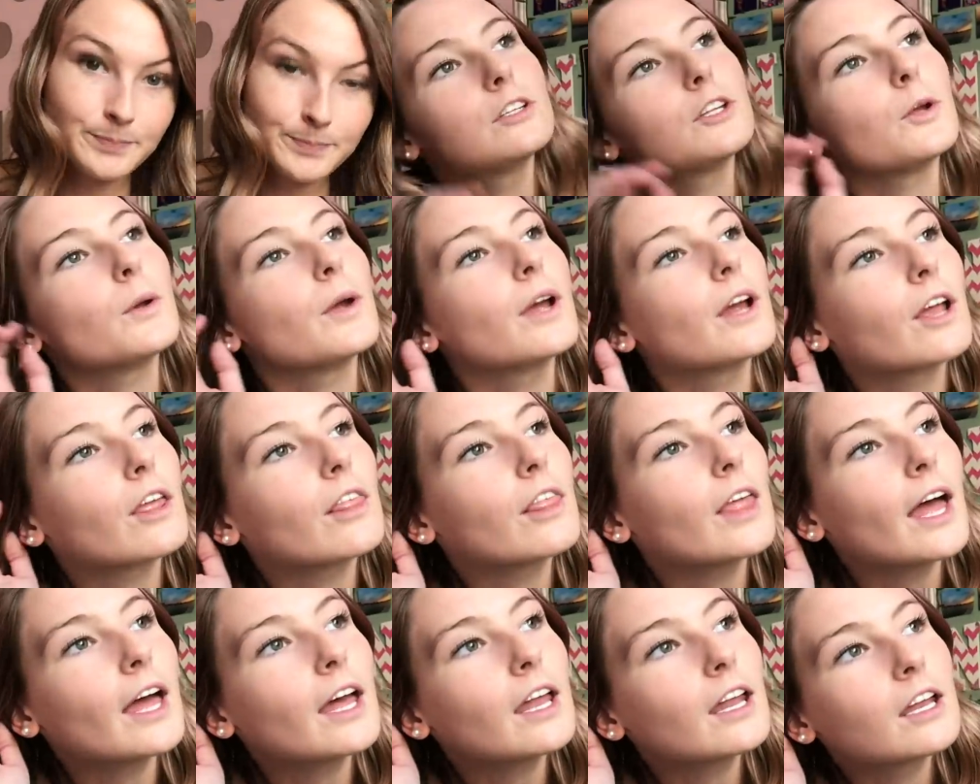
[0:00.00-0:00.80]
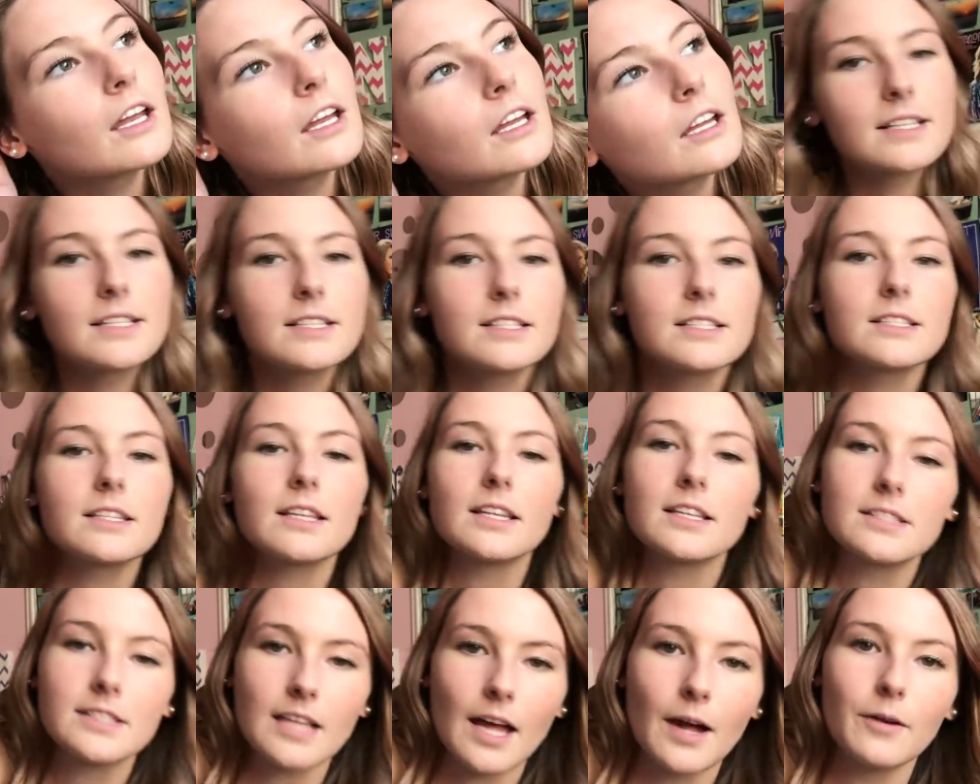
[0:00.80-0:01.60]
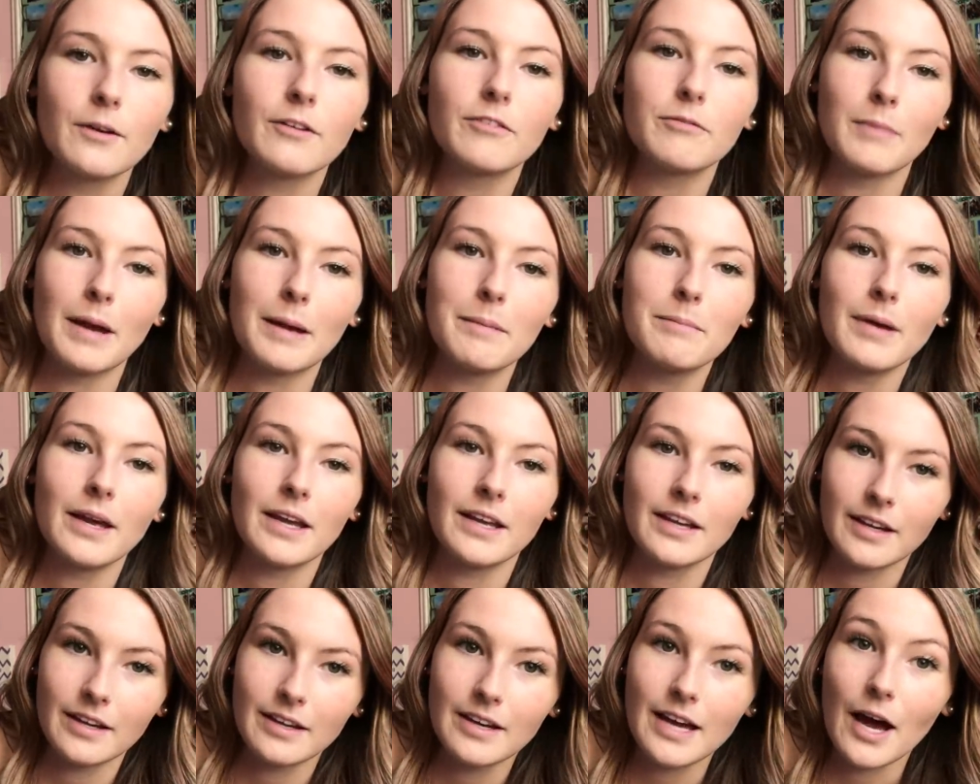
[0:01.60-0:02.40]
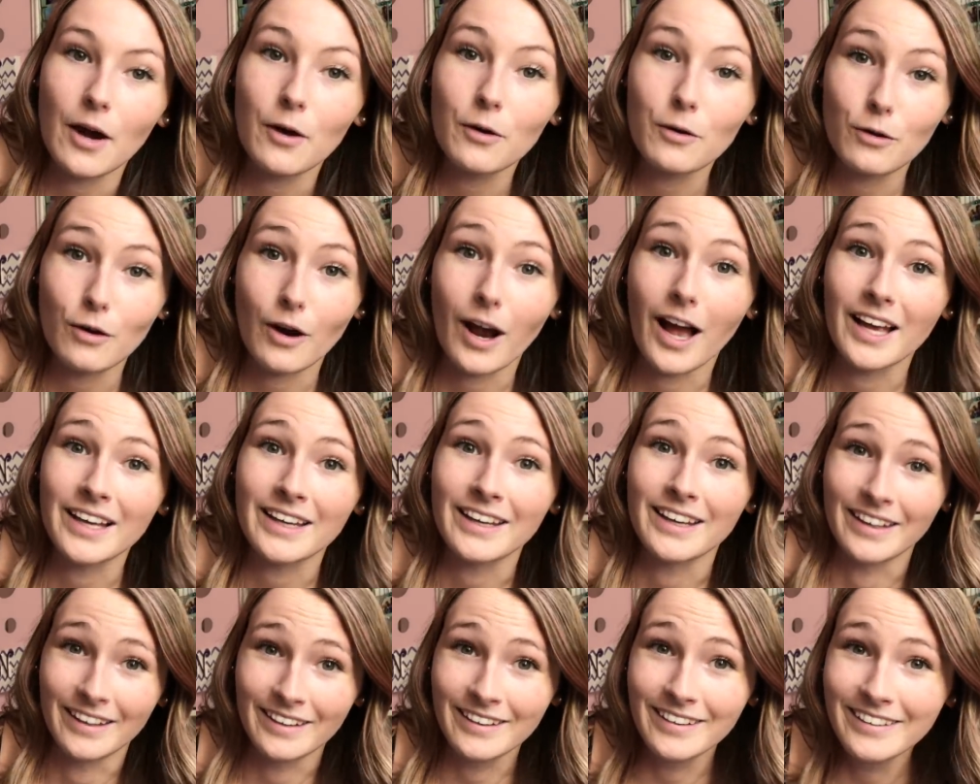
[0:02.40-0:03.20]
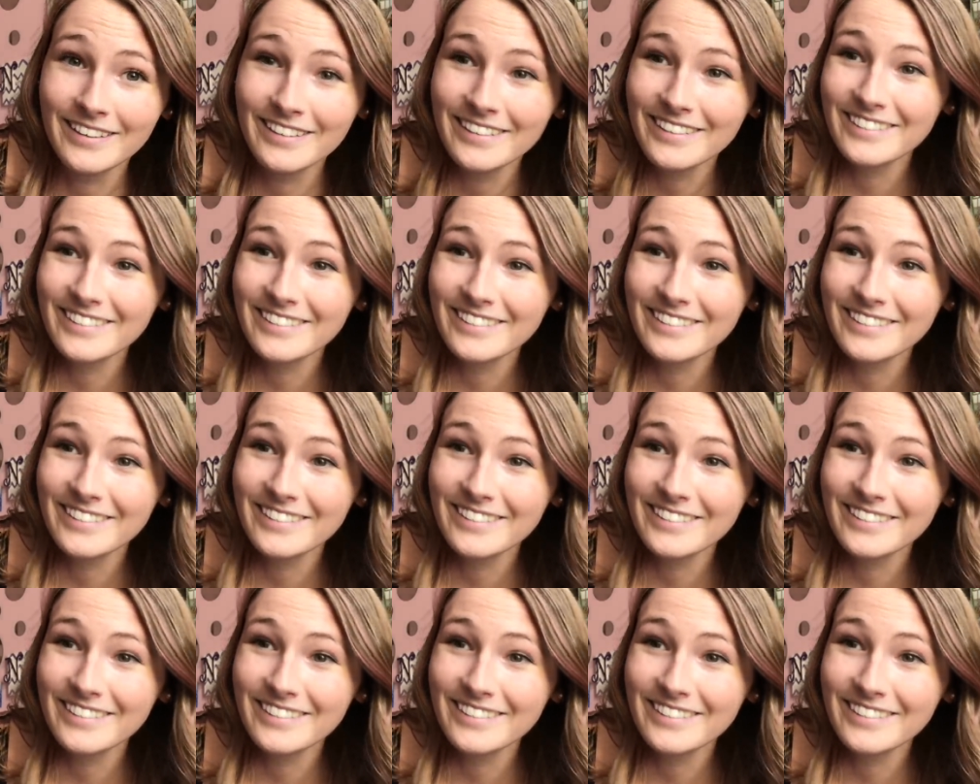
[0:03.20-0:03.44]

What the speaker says: Do you hear that? It's the sound of my bank account crying.